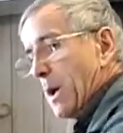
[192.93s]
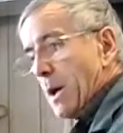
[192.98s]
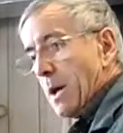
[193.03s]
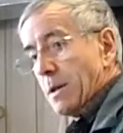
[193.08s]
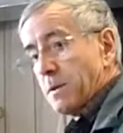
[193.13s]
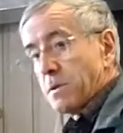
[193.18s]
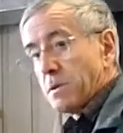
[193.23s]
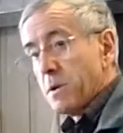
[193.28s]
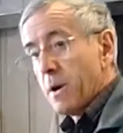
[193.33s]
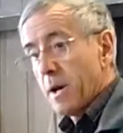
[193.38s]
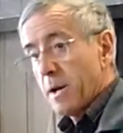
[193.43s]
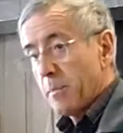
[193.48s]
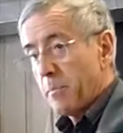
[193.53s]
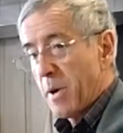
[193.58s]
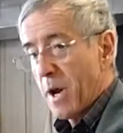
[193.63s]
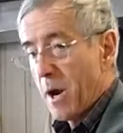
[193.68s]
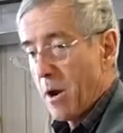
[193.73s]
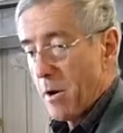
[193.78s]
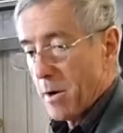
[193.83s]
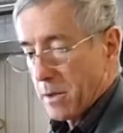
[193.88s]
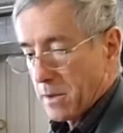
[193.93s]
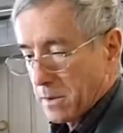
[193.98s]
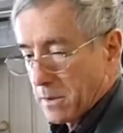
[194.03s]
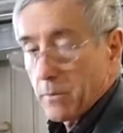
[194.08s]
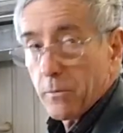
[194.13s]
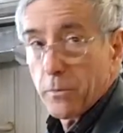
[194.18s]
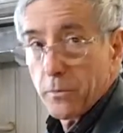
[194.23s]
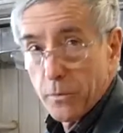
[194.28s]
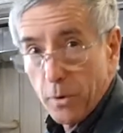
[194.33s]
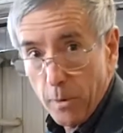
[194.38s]
It's not apparent
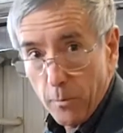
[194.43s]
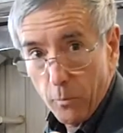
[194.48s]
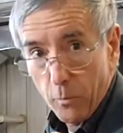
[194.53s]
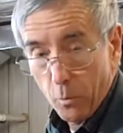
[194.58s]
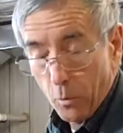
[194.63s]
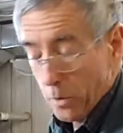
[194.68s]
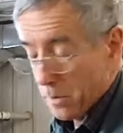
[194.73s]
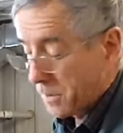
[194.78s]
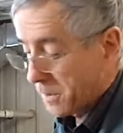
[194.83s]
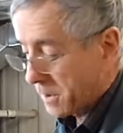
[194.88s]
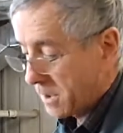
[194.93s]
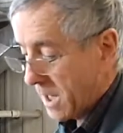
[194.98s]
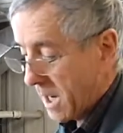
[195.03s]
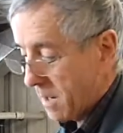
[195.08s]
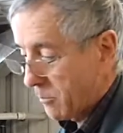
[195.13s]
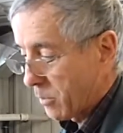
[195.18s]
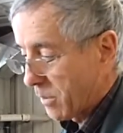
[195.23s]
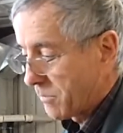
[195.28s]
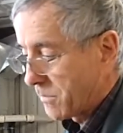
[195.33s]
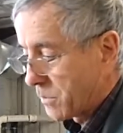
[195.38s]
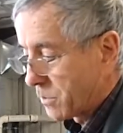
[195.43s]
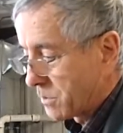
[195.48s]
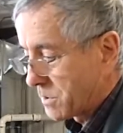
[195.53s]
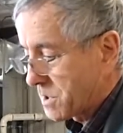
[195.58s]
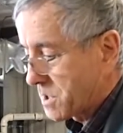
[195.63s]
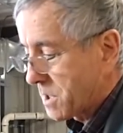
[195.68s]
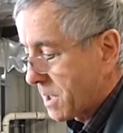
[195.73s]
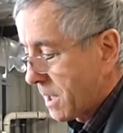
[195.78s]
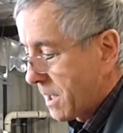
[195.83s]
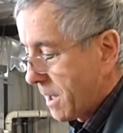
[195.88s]
from where the camera
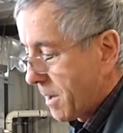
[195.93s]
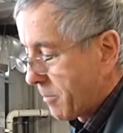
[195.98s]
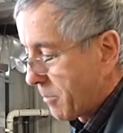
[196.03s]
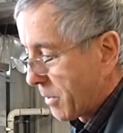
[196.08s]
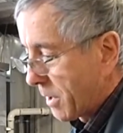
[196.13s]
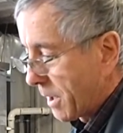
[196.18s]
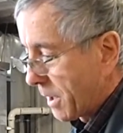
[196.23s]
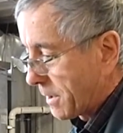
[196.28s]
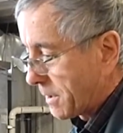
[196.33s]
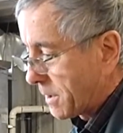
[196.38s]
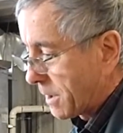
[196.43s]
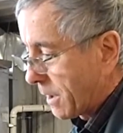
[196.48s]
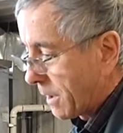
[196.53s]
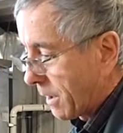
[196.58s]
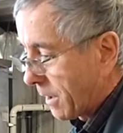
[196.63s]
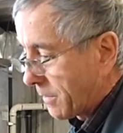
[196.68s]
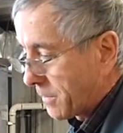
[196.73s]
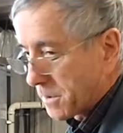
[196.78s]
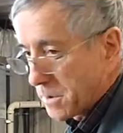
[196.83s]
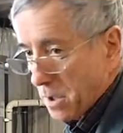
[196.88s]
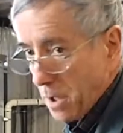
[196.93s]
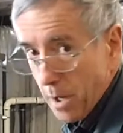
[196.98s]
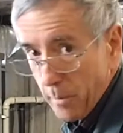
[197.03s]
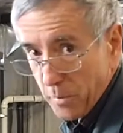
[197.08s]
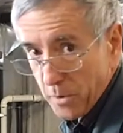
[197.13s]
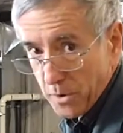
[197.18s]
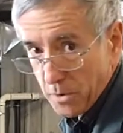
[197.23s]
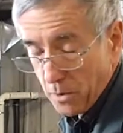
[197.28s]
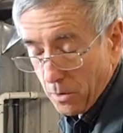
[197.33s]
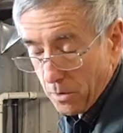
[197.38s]
views, but the top
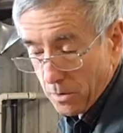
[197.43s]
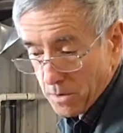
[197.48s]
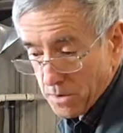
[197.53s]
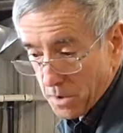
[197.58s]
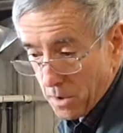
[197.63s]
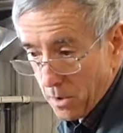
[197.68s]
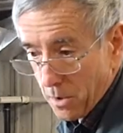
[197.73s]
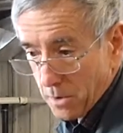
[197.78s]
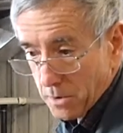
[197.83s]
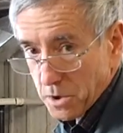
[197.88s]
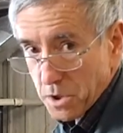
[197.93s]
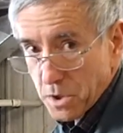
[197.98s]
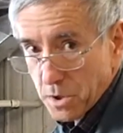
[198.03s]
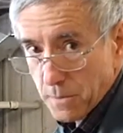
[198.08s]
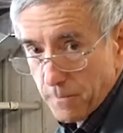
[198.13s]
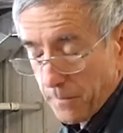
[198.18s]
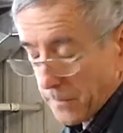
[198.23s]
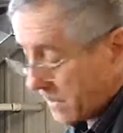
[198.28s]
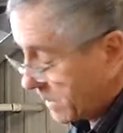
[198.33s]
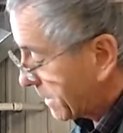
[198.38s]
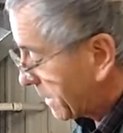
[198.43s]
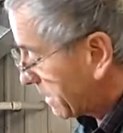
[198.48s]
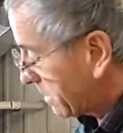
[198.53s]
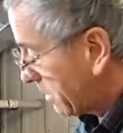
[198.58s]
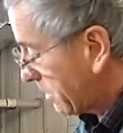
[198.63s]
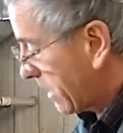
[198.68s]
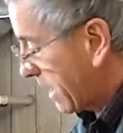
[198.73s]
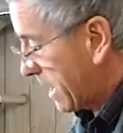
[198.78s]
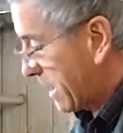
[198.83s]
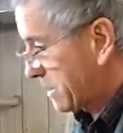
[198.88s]
of the door is arched, like
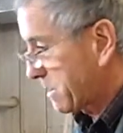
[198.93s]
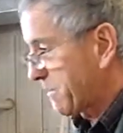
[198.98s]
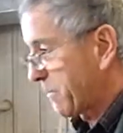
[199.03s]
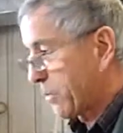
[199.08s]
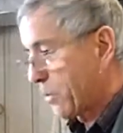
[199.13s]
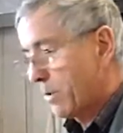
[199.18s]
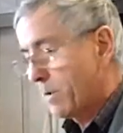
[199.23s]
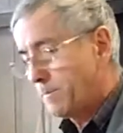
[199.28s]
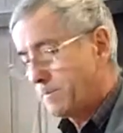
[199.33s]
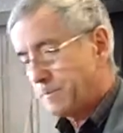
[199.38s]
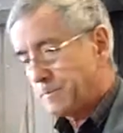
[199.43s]
you asked for.